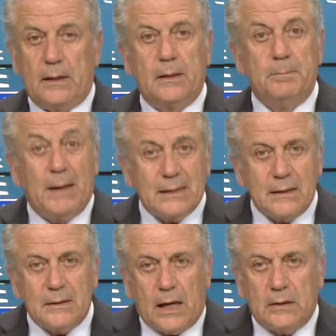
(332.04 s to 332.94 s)
The
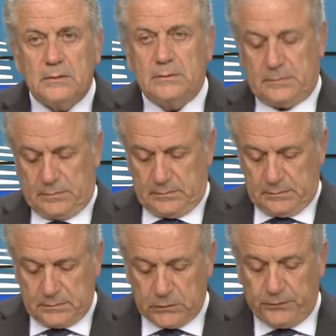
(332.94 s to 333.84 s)
battleground
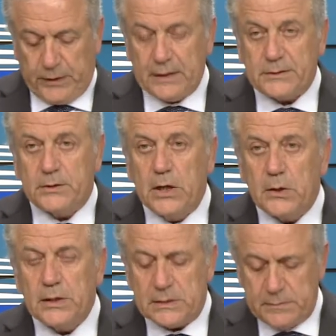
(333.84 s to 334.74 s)
to fight
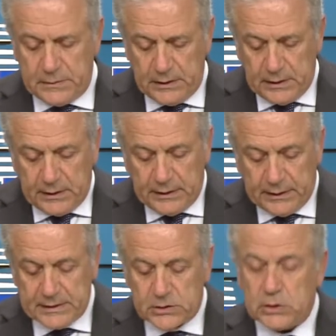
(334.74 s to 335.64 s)
terrorism
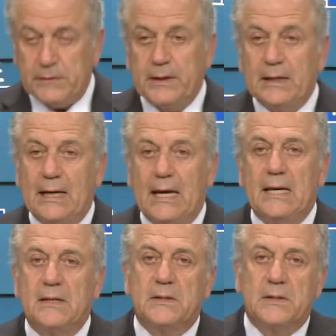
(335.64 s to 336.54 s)
is shifting
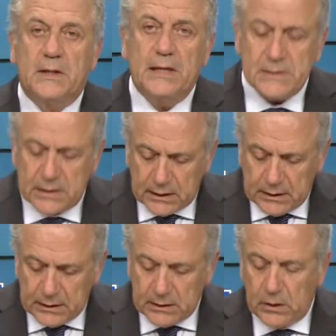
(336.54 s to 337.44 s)

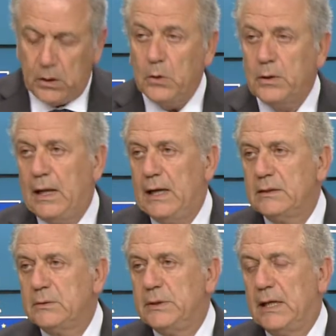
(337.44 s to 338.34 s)
increasingly
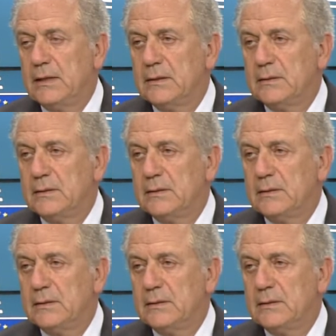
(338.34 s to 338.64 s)
online today.